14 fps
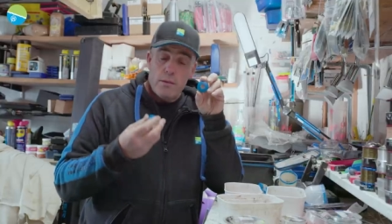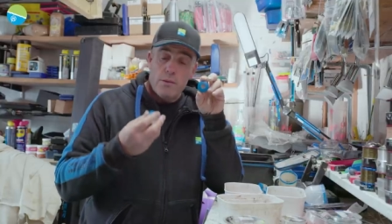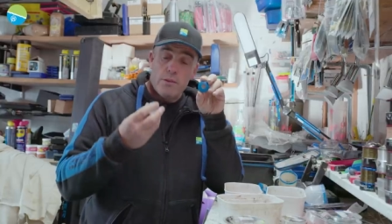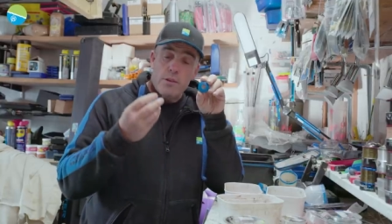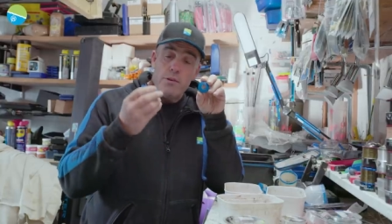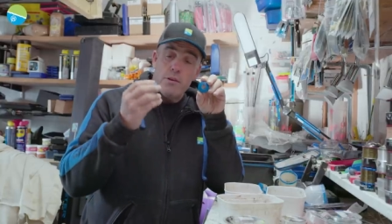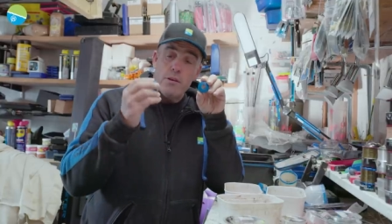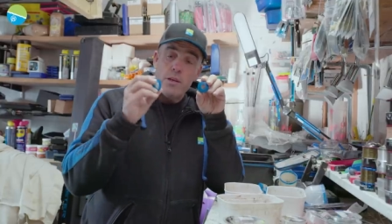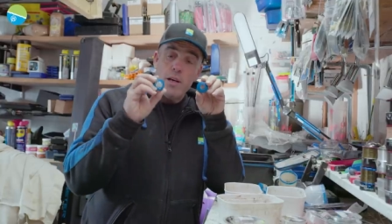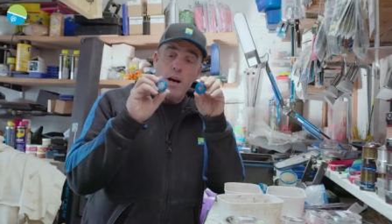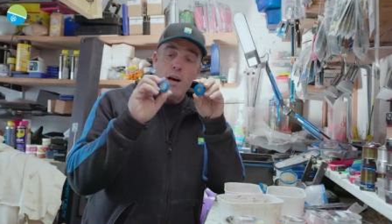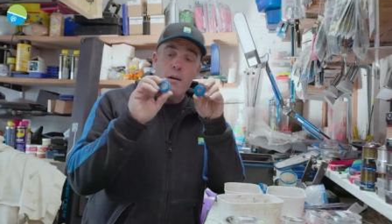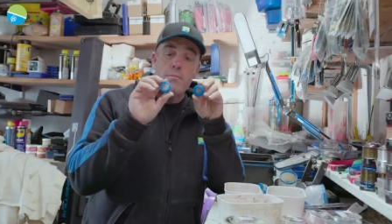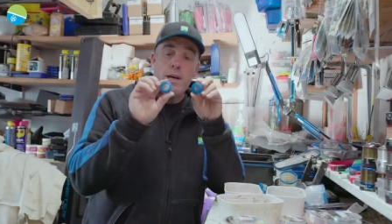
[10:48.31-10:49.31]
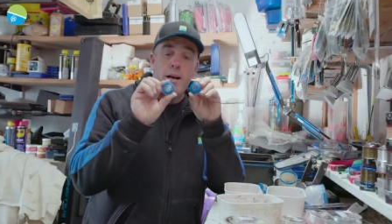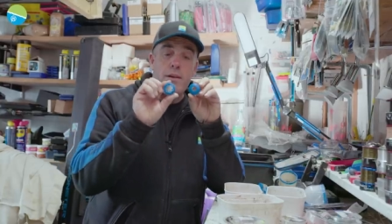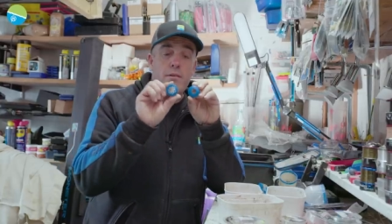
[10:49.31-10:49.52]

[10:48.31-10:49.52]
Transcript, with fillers: So you can cut them down.